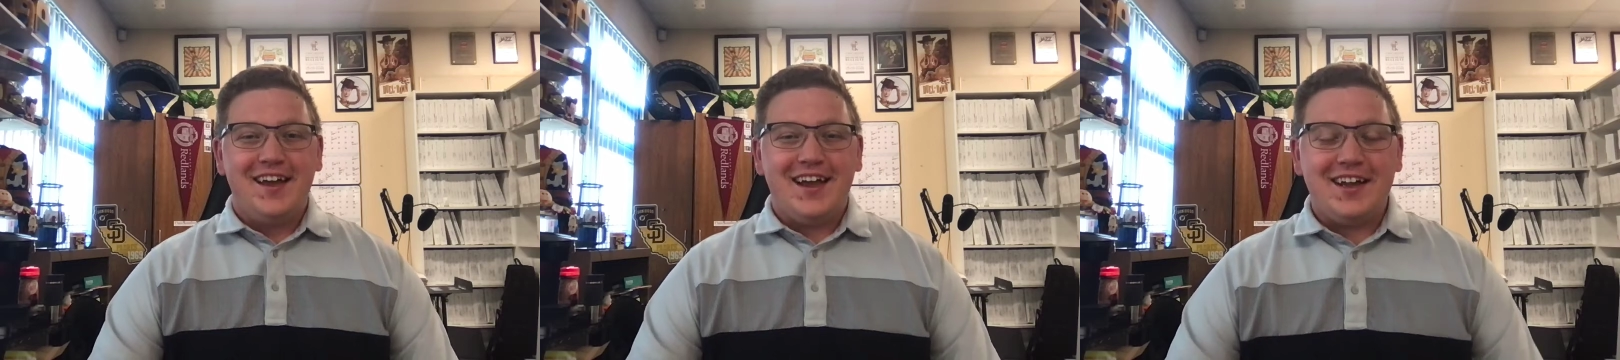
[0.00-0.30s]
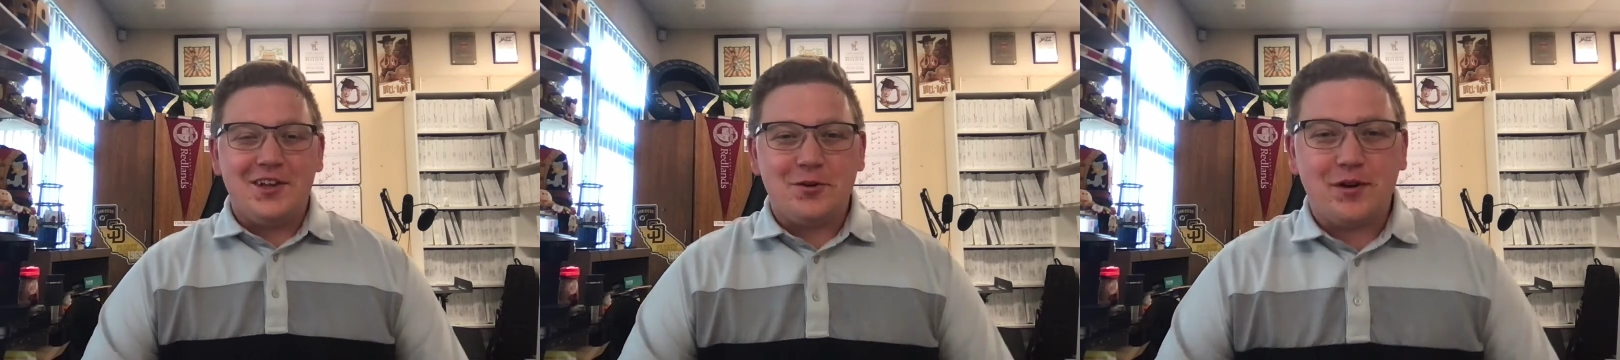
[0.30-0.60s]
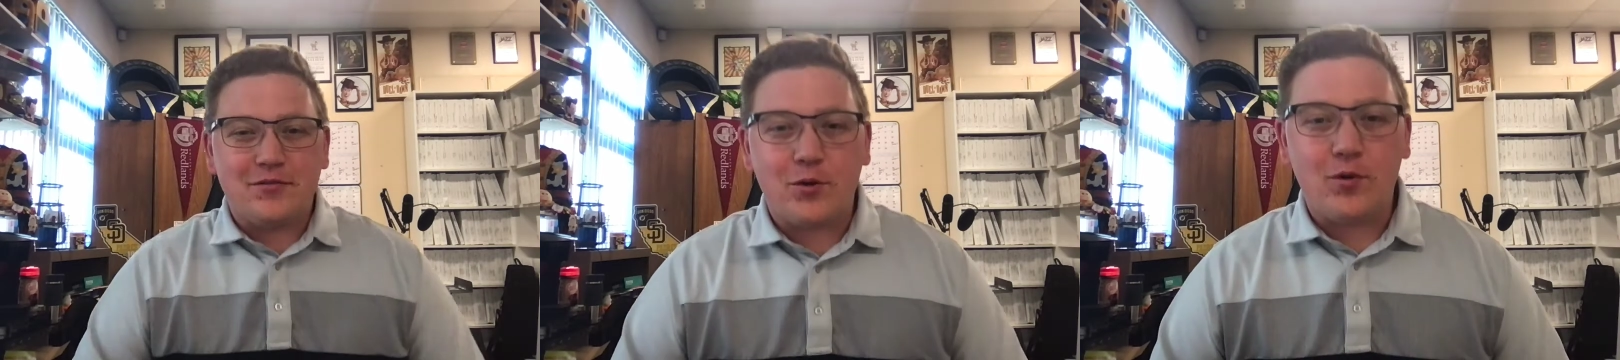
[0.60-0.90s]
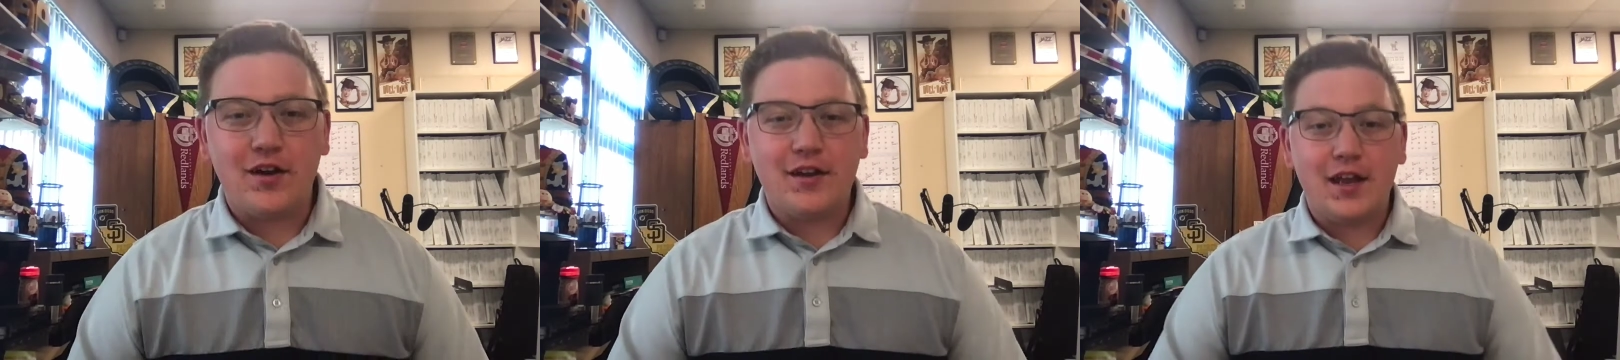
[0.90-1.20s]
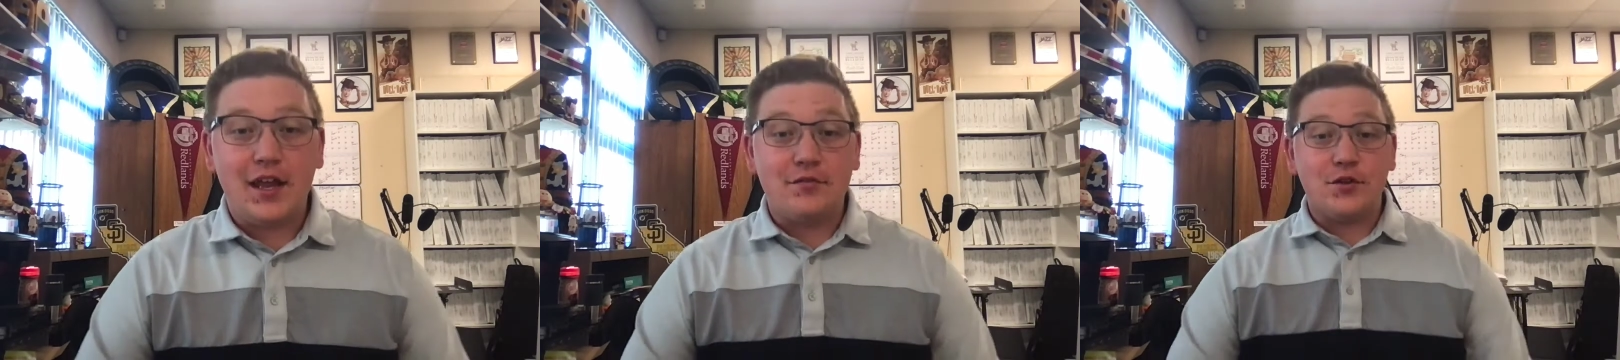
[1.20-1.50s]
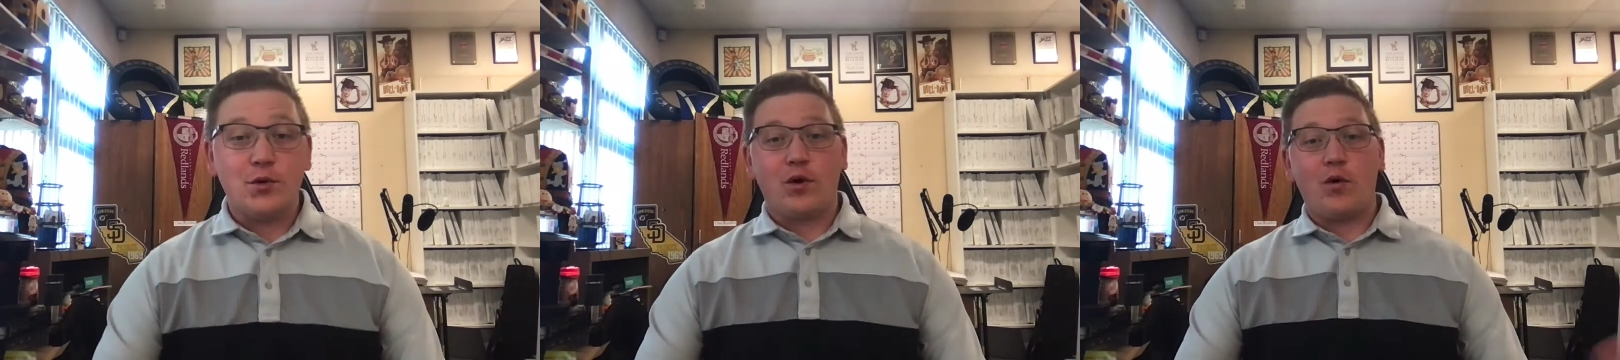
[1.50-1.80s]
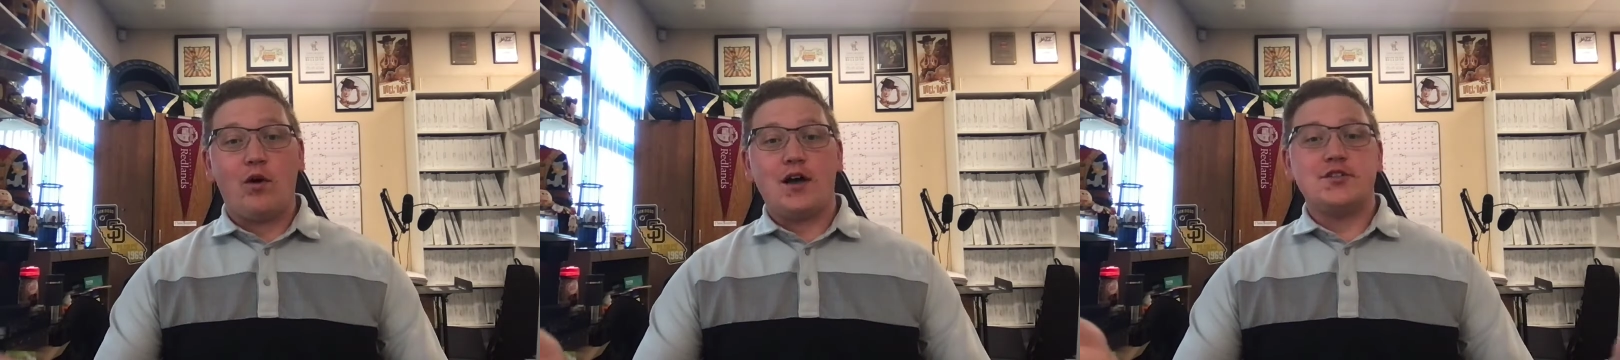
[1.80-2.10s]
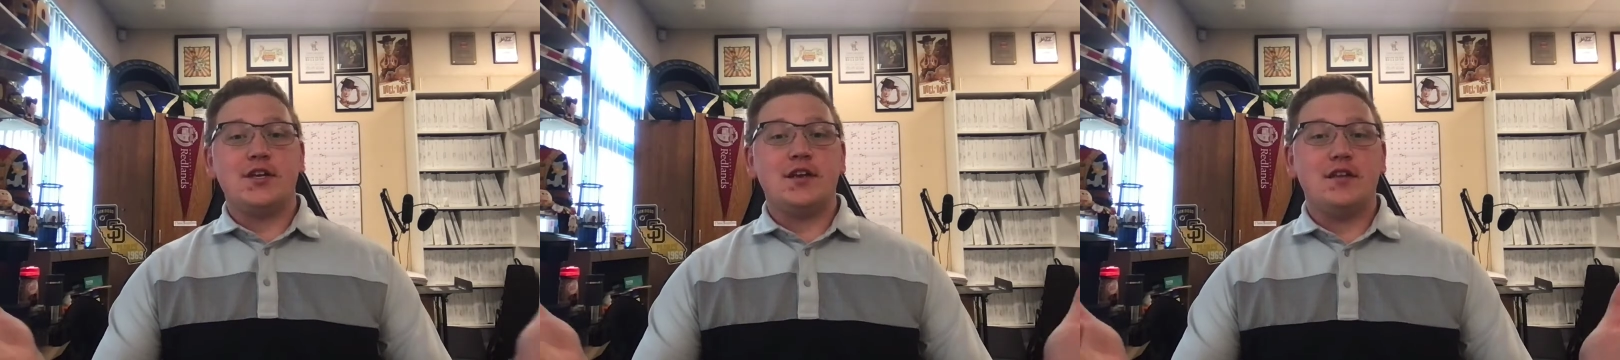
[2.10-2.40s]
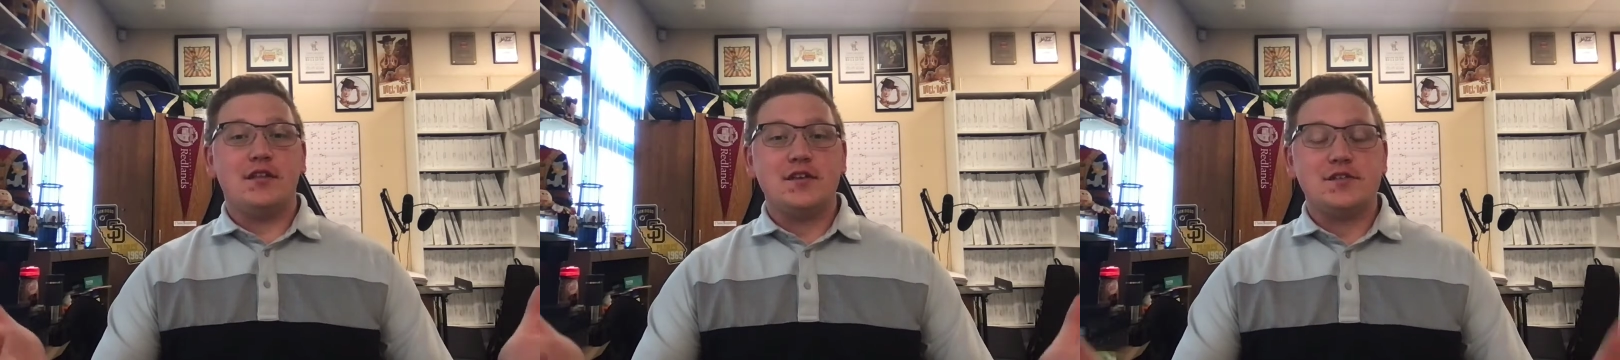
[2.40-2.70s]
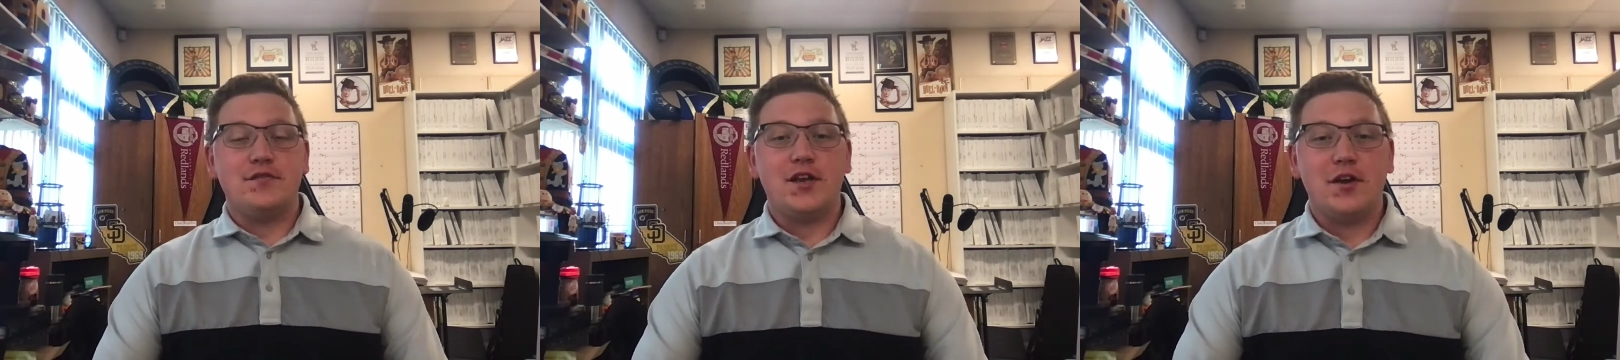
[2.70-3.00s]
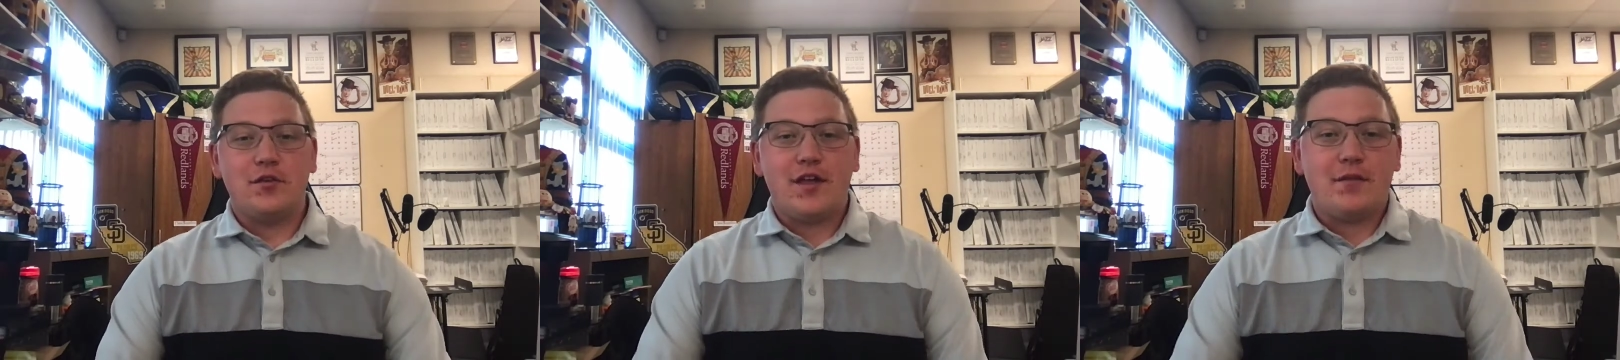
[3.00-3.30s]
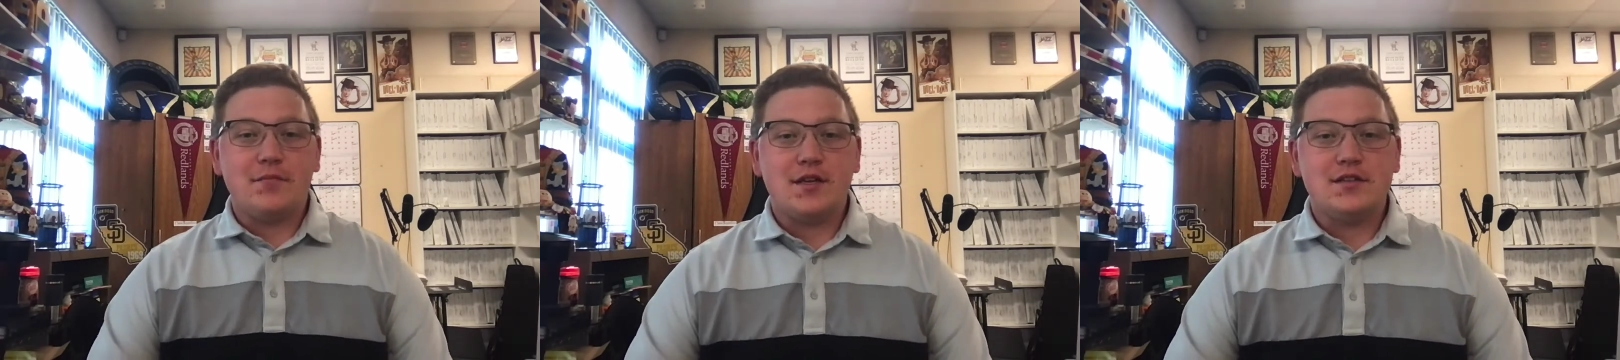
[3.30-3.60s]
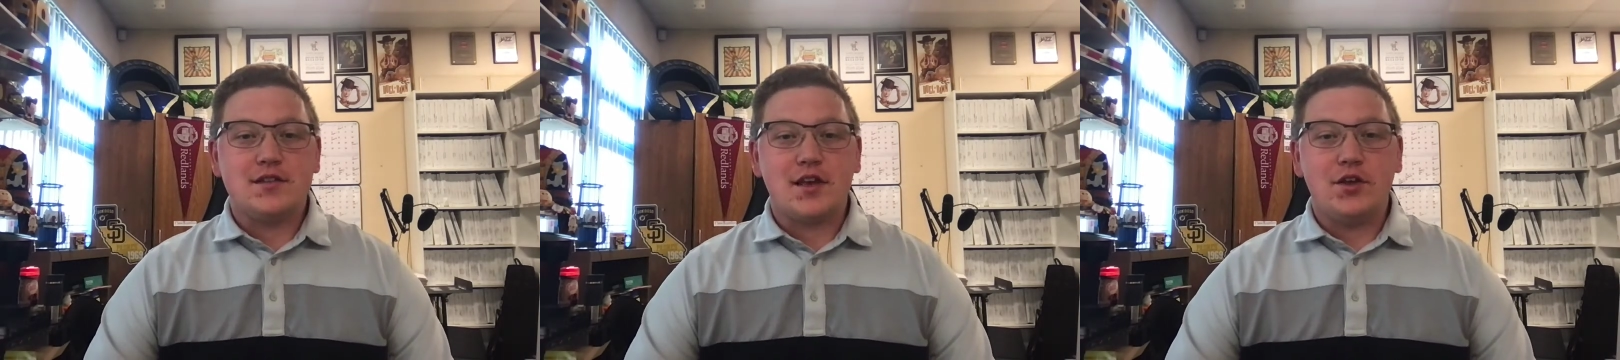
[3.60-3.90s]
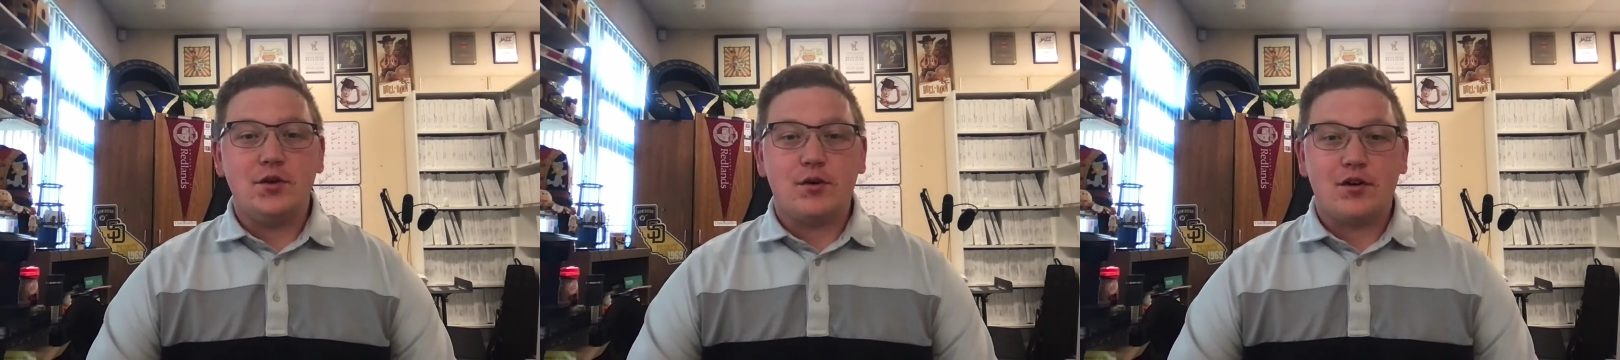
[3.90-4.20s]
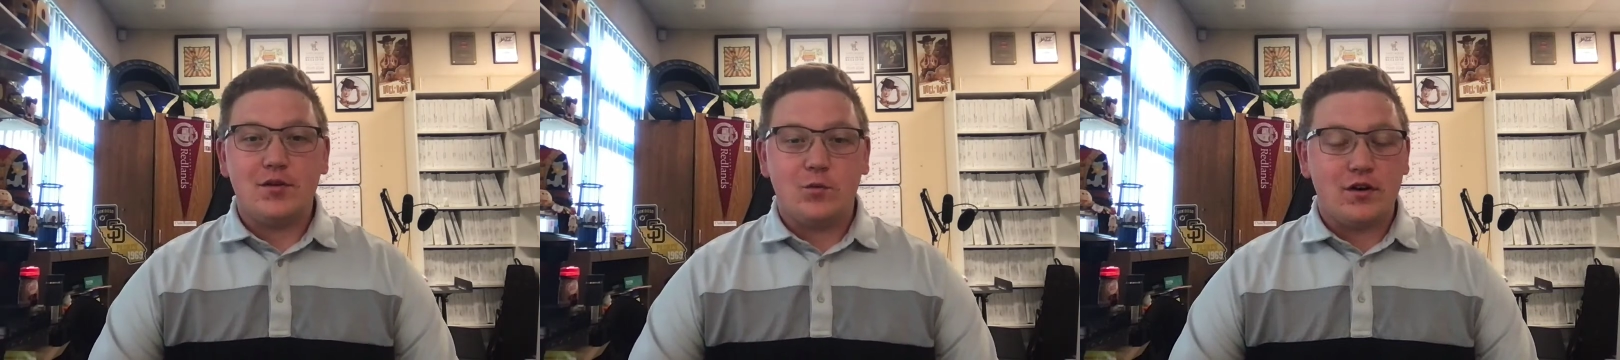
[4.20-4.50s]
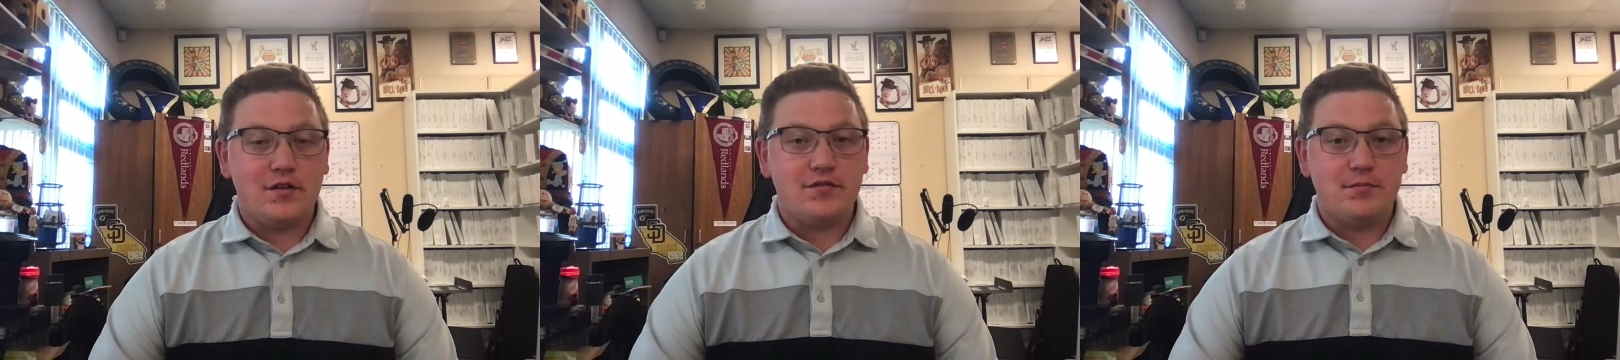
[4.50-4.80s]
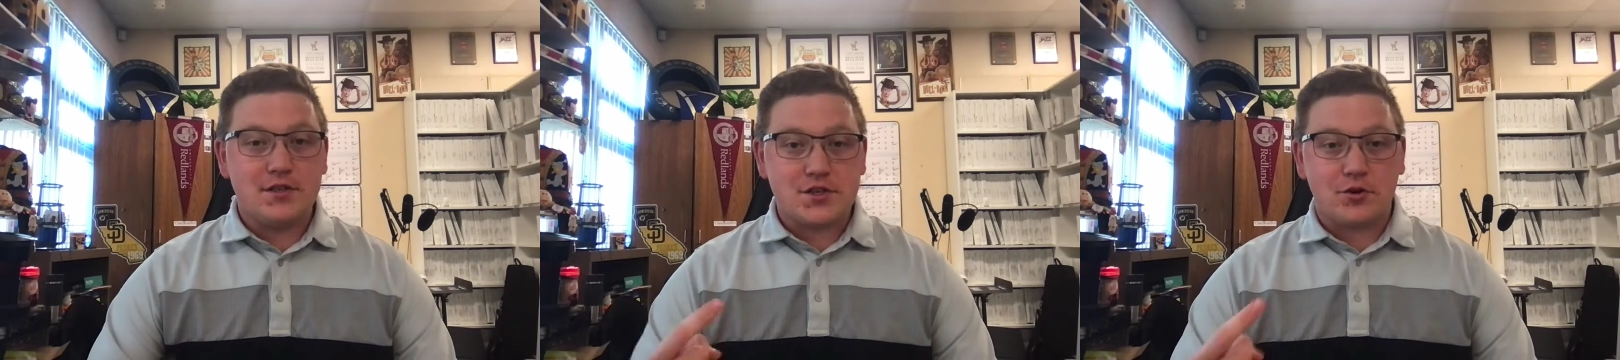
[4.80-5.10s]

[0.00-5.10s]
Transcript: Hello everyone. If you are watching this video, that means that you are in one of Mr.